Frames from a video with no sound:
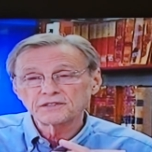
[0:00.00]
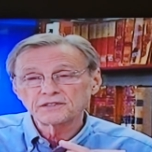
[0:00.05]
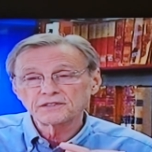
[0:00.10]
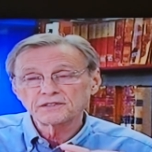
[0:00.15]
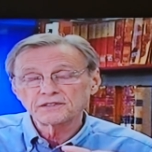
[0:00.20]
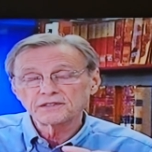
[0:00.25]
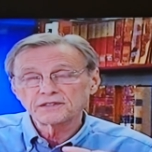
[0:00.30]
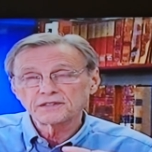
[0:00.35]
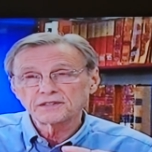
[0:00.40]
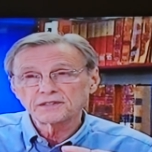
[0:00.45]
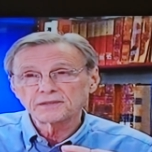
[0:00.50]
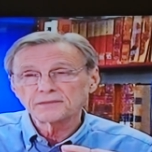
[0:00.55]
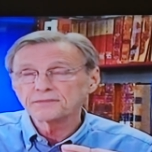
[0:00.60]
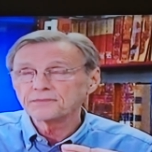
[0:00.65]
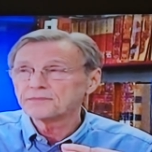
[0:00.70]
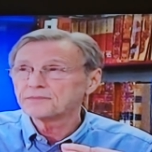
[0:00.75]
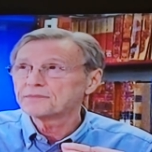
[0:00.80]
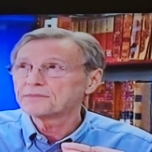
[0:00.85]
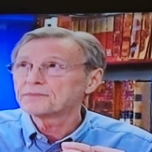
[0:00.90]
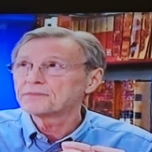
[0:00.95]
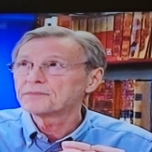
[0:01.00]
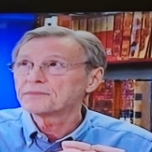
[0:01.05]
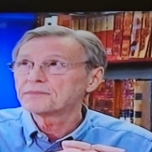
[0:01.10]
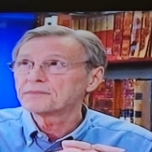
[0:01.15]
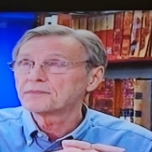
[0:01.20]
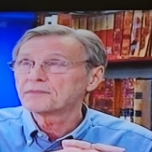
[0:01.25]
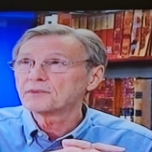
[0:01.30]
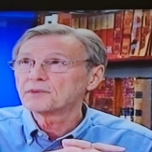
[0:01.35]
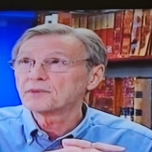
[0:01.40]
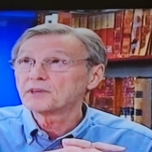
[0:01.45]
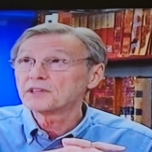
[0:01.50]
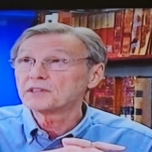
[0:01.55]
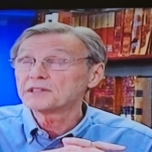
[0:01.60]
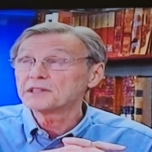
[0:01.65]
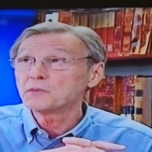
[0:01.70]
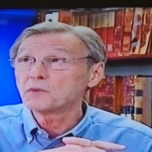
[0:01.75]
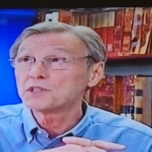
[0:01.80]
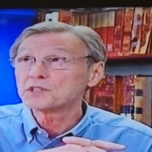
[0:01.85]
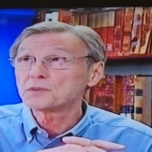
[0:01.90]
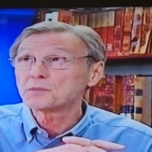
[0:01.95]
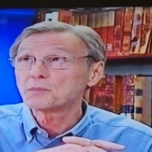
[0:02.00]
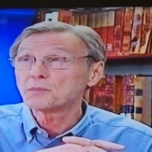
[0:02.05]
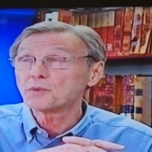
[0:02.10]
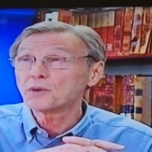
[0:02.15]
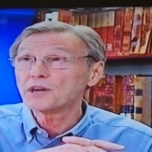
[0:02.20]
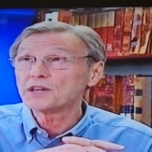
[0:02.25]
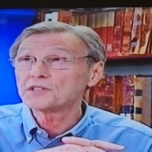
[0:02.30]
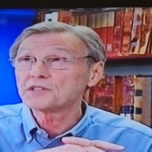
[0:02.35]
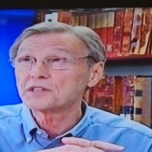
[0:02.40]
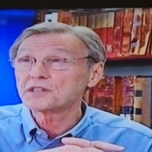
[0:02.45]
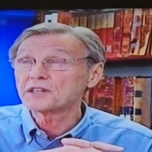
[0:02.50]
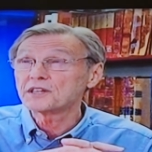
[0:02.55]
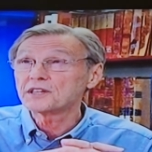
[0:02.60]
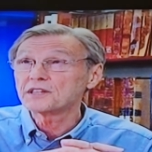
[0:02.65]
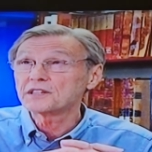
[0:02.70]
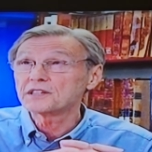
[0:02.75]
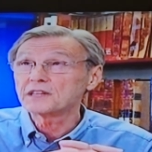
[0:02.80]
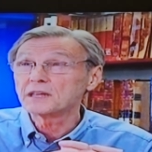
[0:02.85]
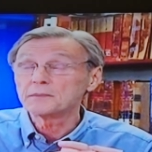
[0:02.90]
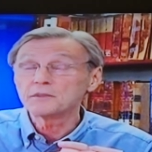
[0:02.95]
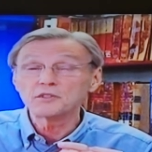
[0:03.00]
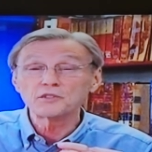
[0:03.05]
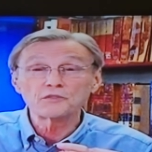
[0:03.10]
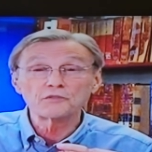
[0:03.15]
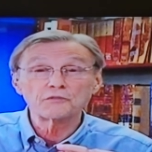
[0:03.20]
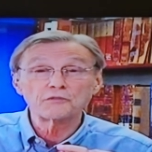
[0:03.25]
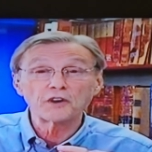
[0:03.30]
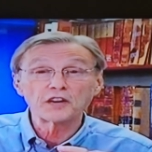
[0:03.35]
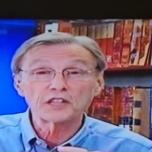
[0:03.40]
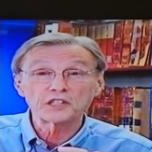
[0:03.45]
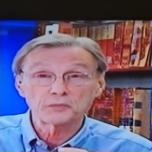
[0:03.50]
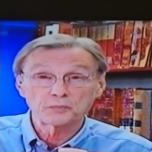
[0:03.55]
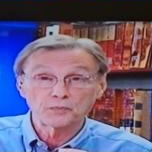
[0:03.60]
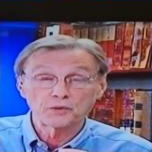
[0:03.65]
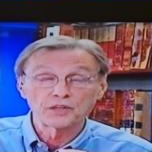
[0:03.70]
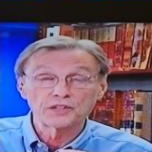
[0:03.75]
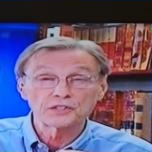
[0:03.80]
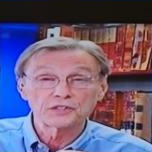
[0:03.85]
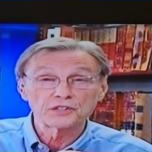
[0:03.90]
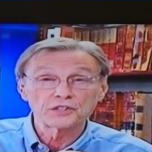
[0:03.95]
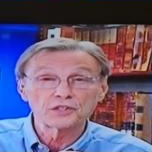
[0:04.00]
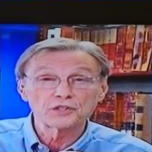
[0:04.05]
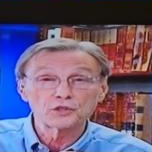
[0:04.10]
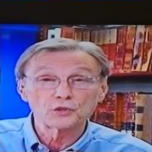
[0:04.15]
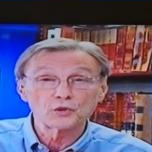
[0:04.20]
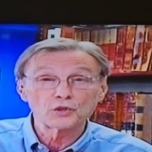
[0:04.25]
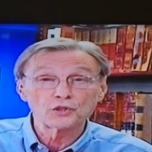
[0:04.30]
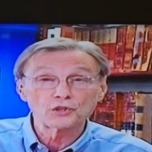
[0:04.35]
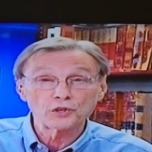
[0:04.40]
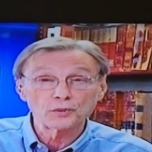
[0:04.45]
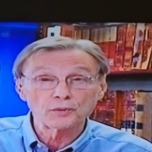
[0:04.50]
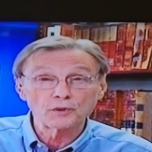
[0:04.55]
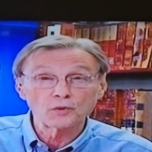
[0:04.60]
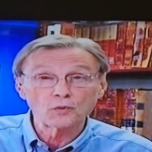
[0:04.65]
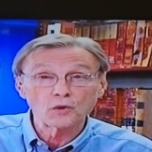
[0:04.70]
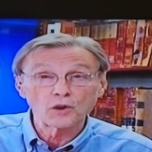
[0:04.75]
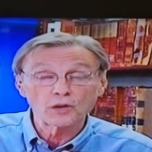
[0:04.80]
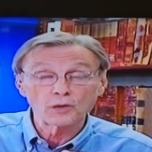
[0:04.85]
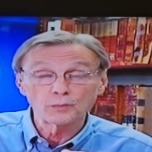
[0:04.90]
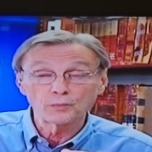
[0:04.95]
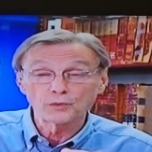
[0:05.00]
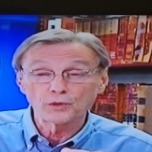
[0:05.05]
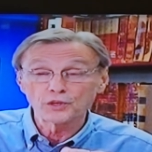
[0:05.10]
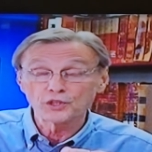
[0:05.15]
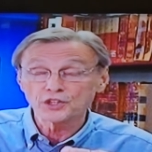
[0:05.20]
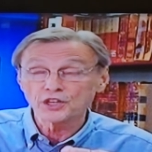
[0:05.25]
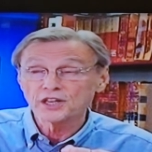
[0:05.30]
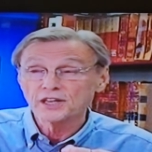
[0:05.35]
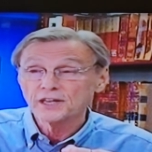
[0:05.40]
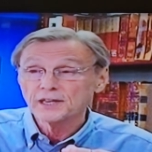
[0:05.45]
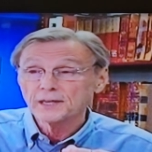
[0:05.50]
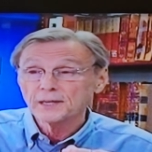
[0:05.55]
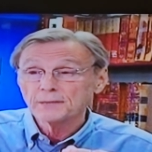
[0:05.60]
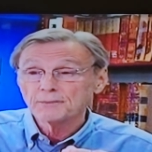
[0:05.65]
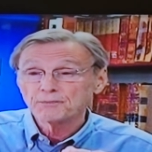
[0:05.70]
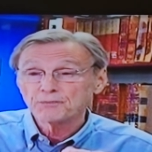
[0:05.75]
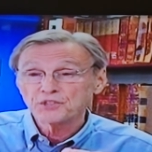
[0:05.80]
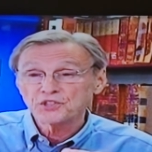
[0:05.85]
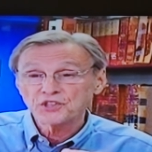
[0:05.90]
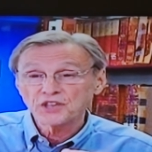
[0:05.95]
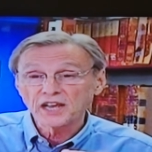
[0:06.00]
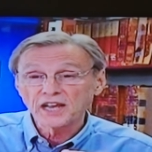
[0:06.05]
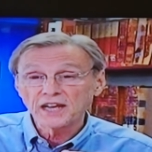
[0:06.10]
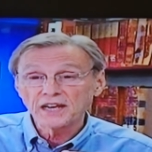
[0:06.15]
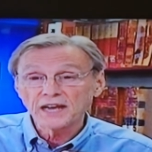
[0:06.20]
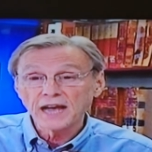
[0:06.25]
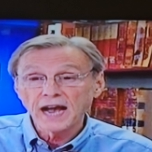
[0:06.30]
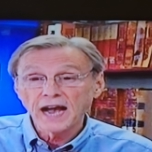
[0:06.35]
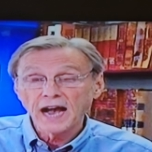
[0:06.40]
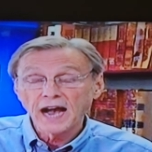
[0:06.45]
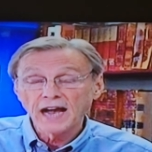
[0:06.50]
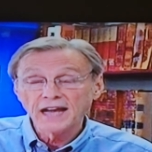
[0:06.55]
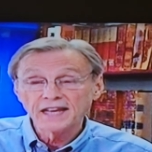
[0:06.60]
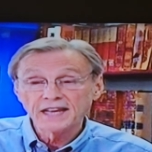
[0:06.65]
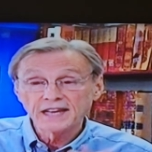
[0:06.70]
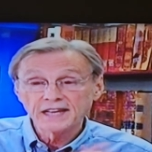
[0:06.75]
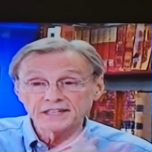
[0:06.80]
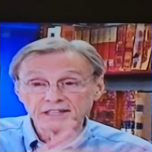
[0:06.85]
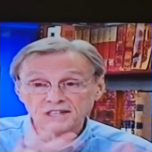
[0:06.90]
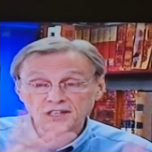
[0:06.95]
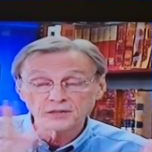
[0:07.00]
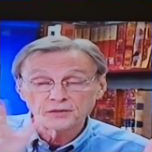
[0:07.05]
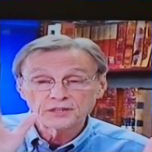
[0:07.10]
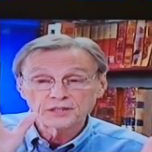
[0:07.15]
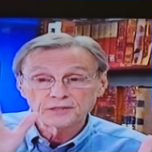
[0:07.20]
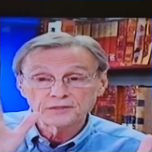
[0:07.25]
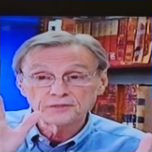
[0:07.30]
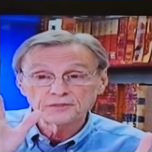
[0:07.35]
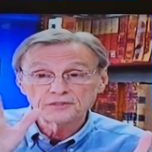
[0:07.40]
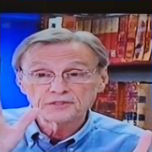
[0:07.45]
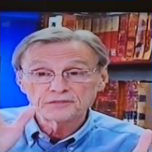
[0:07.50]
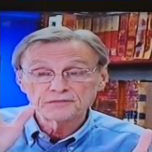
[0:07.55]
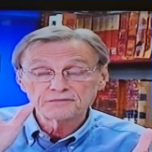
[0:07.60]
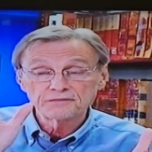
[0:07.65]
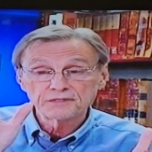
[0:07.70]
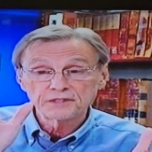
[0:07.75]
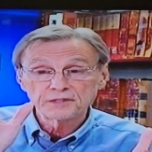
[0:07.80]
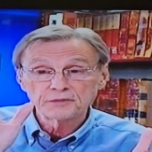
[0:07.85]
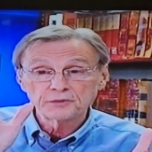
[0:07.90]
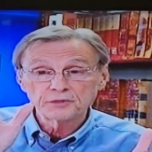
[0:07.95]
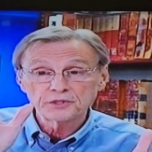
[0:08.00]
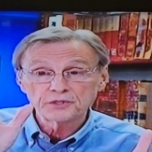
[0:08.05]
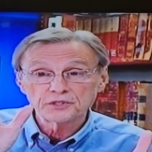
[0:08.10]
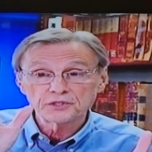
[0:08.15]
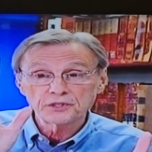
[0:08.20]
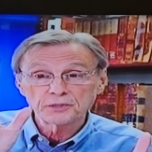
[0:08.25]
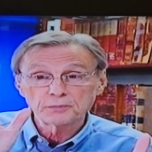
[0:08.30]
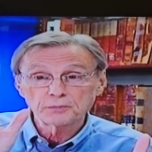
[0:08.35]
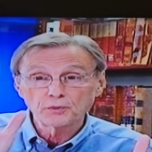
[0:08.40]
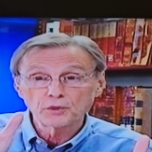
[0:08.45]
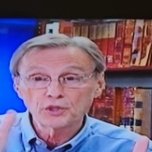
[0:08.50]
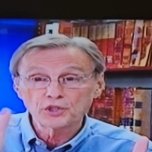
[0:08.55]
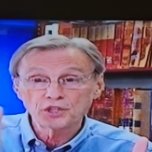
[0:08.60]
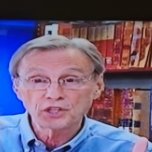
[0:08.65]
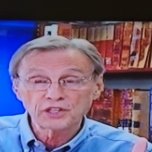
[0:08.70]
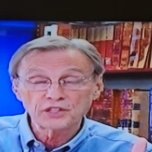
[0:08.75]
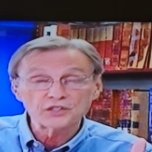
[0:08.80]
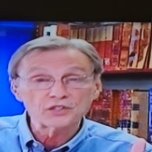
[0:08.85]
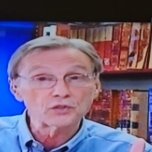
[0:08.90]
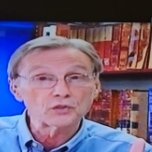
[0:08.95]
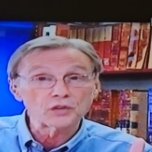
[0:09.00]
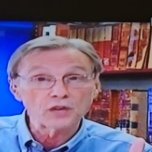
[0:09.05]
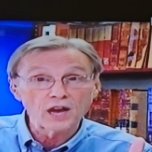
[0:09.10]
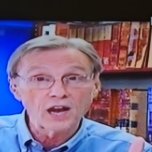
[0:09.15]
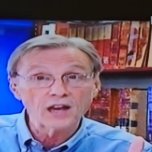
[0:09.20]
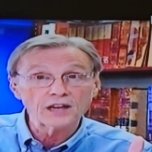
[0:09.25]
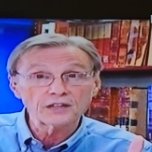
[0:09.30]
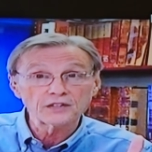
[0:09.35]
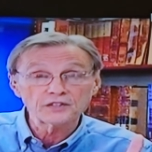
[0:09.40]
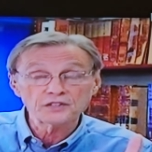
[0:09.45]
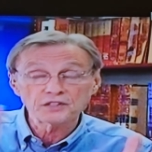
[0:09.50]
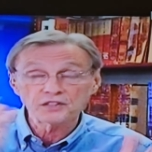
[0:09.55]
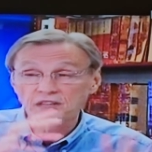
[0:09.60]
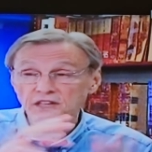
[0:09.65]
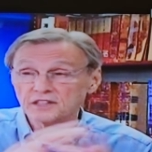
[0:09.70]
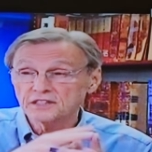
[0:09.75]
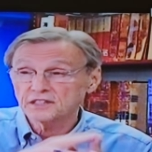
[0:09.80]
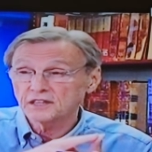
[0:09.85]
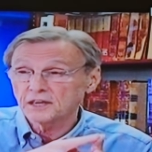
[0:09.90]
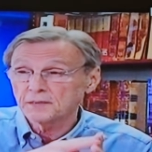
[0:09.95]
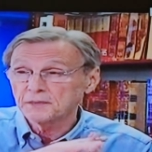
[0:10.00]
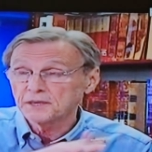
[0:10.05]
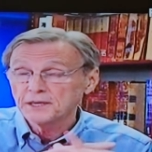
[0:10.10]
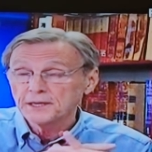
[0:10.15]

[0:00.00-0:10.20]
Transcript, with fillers: uh, well, he wasn't president at the time, he was vice president, George Herbert Walker Bush, said, I, you know, it, it was uh, Bush against Dukakis at that time